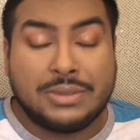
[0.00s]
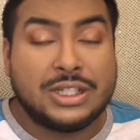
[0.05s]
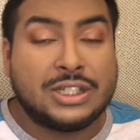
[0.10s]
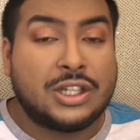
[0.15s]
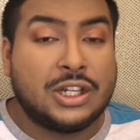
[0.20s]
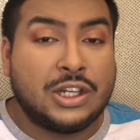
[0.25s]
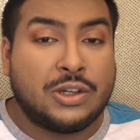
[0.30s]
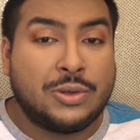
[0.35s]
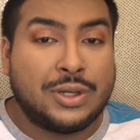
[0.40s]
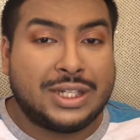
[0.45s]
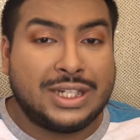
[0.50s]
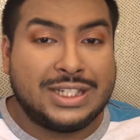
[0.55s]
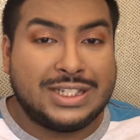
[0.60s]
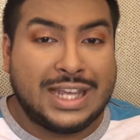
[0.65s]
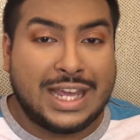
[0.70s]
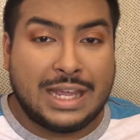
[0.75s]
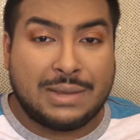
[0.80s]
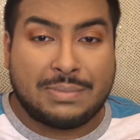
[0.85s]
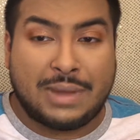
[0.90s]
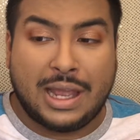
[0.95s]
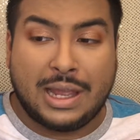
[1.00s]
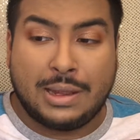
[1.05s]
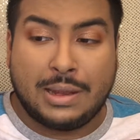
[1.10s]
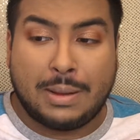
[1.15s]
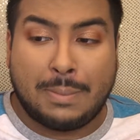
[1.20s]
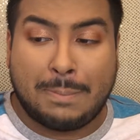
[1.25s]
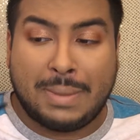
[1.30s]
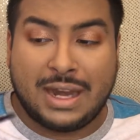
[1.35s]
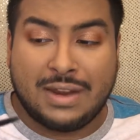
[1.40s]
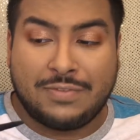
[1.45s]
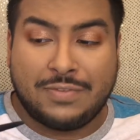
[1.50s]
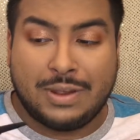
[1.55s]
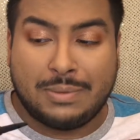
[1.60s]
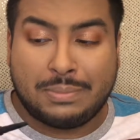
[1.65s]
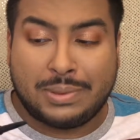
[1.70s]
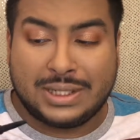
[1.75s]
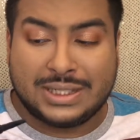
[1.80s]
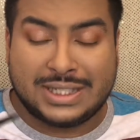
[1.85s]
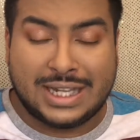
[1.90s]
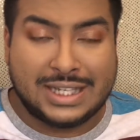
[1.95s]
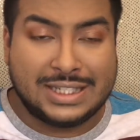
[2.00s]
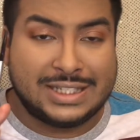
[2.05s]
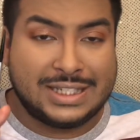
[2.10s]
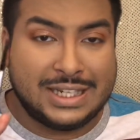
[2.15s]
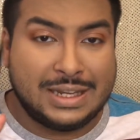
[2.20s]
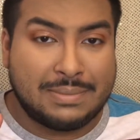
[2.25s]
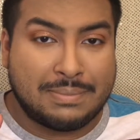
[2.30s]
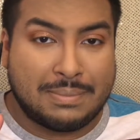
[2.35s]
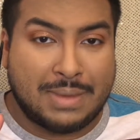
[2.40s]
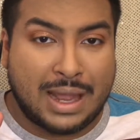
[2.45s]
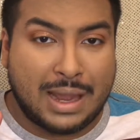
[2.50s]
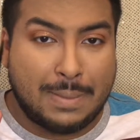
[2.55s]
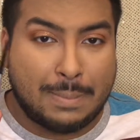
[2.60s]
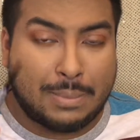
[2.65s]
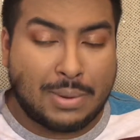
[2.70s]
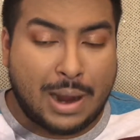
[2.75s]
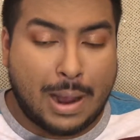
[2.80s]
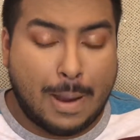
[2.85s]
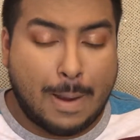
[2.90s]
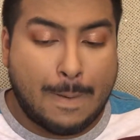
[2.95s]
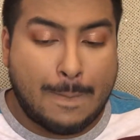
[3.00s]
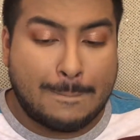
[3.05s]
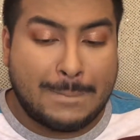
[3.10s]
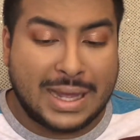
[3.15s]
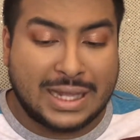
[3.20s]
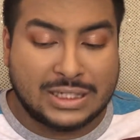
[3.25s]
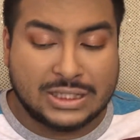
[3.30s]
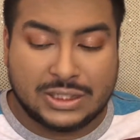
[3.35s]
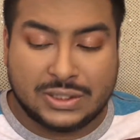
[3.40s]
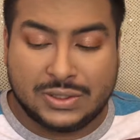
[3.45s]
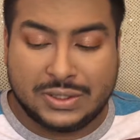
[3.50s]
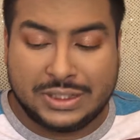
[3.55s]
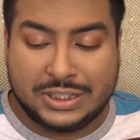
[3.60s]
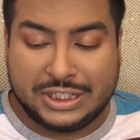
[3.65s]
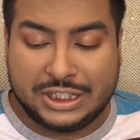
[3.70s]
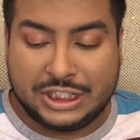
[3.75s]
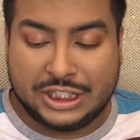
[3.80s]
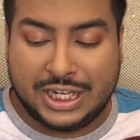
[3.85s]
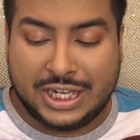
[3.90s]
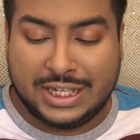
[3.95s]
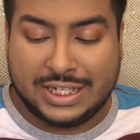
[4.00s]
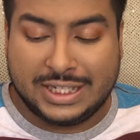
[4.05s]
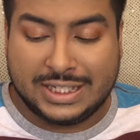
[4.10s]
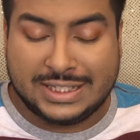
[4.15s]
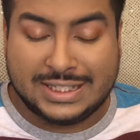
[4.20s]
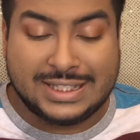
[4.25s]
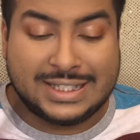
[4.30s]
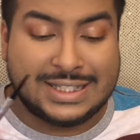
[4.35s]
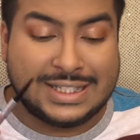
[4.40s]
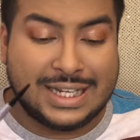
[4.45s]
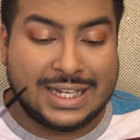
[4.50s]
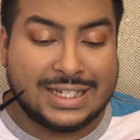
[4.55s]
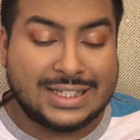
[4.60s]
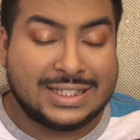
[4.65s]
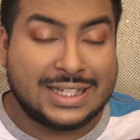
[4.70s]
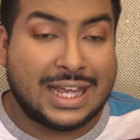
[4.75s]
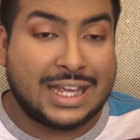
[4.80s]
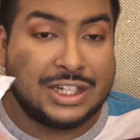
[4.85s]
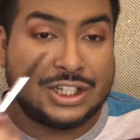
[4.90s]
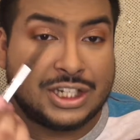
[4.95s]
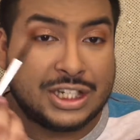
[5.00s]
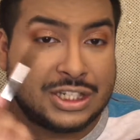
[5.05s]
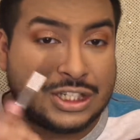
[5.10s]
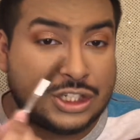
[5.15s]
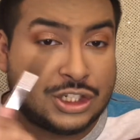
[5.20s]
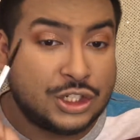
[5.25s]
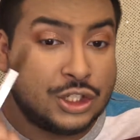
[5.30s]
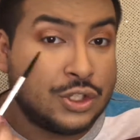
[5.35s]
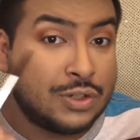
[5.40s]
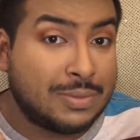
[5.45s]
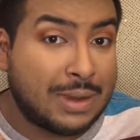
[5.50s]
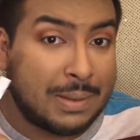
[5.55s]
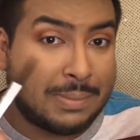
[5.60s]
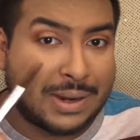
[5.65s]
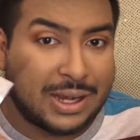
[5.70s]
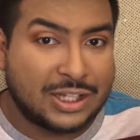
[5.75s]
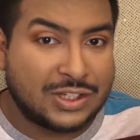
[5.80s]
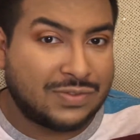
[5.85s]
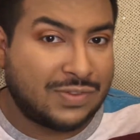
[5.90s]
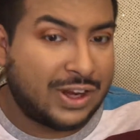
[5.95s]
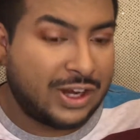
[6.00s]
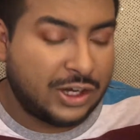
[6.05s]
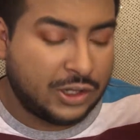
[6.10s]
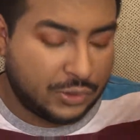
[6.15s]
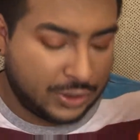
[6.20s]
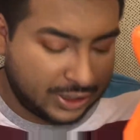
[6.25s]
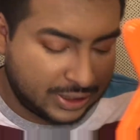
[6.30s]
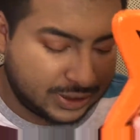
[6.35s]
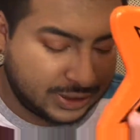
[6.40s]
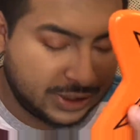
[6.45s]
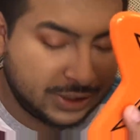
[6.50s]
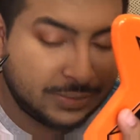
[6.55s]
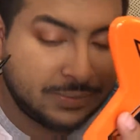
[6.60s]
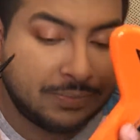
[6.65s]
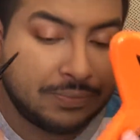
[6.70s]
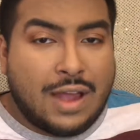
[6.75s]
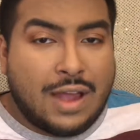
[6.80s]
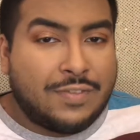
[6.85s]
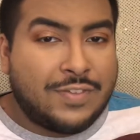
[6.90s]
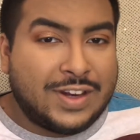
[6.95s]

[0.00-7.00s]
just going to quickly take my Benefit Precisely My Brow Pencil in the shade 6 and just do my brows very quickly.